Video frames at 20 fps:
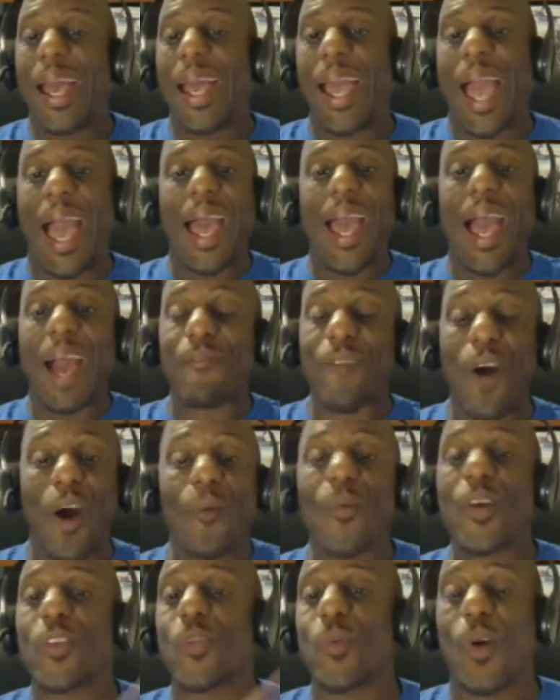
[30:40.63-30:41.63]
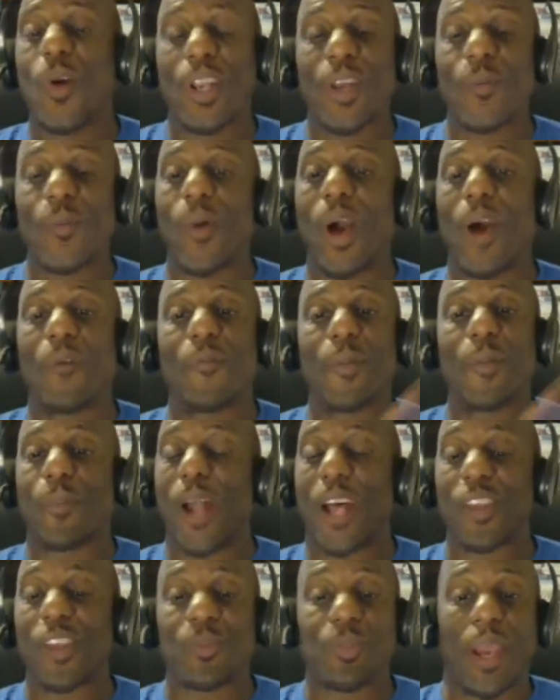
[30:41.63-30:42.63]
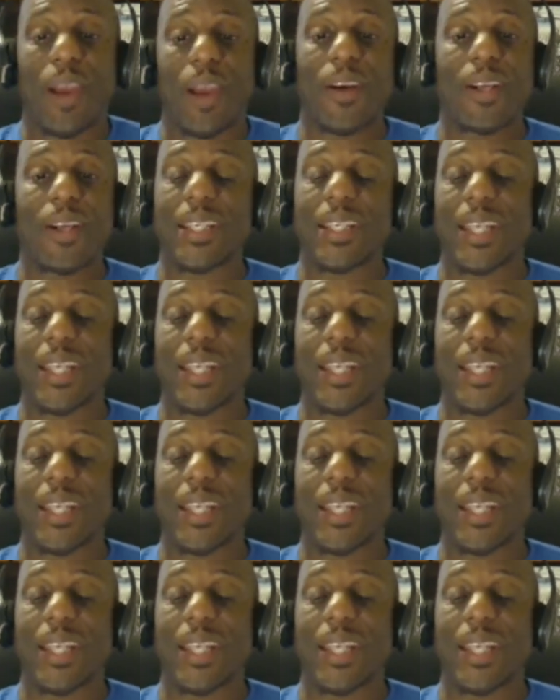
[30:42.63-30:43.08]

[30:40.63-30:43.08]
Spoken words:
I've always wanted wealth and prosperity